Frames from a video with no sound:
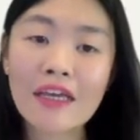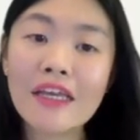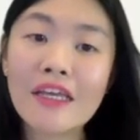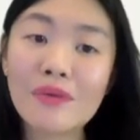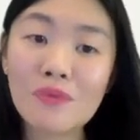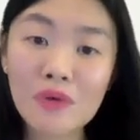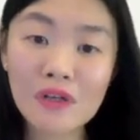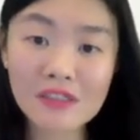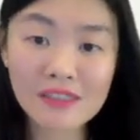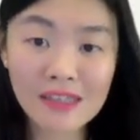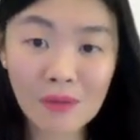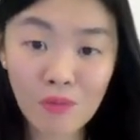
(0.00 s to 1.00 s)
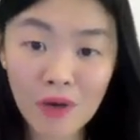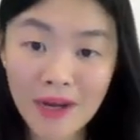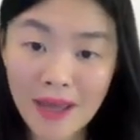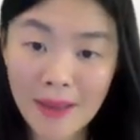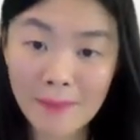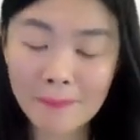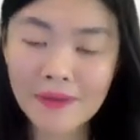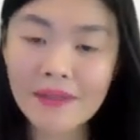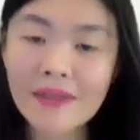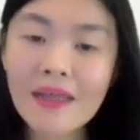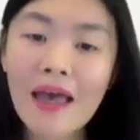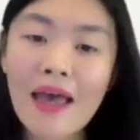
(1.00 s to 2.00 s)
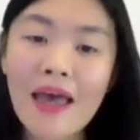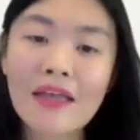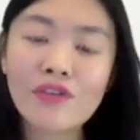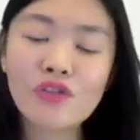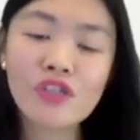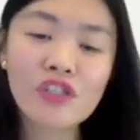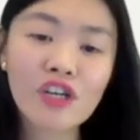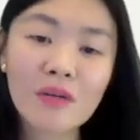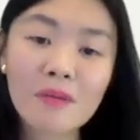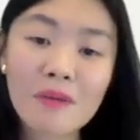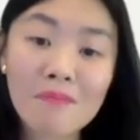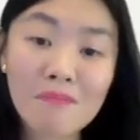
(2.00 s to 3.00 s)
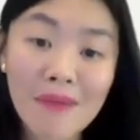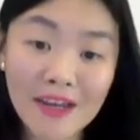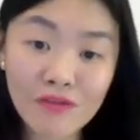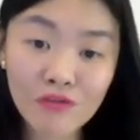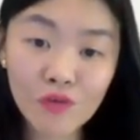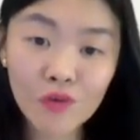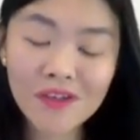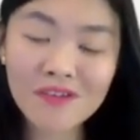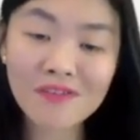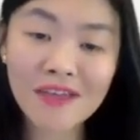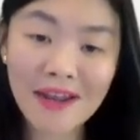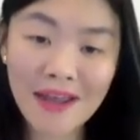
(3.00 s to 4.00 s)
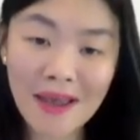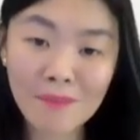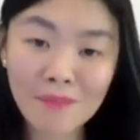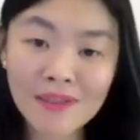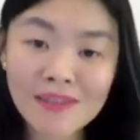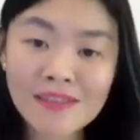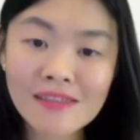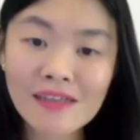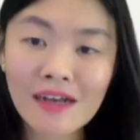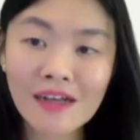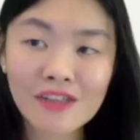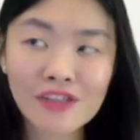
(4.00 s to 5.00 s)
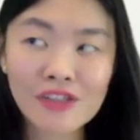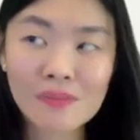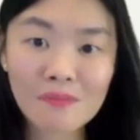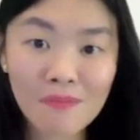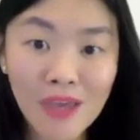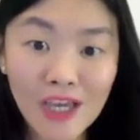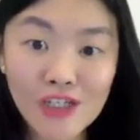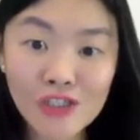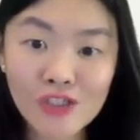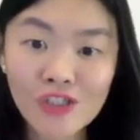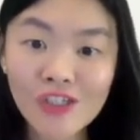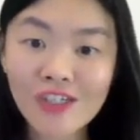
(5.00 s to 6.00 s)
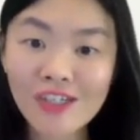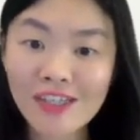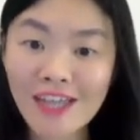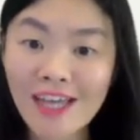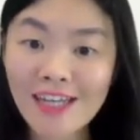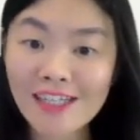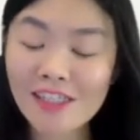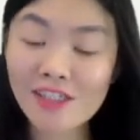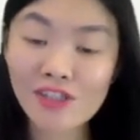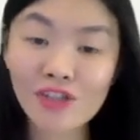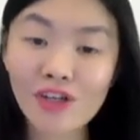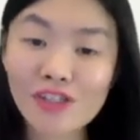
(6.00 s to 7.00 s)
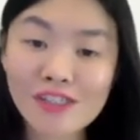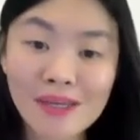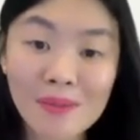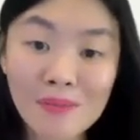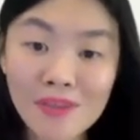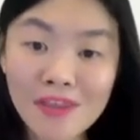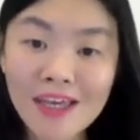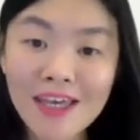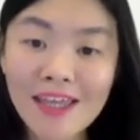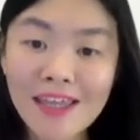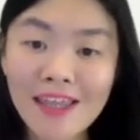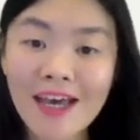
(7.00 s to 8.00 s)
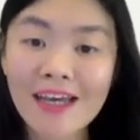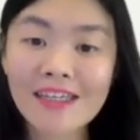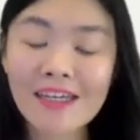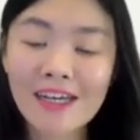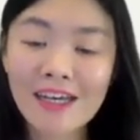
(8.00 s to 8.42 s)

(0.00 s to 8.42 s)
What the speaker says: it will somewhat happen, and you just got to be mindful if that happens. Just make sure that it is not something that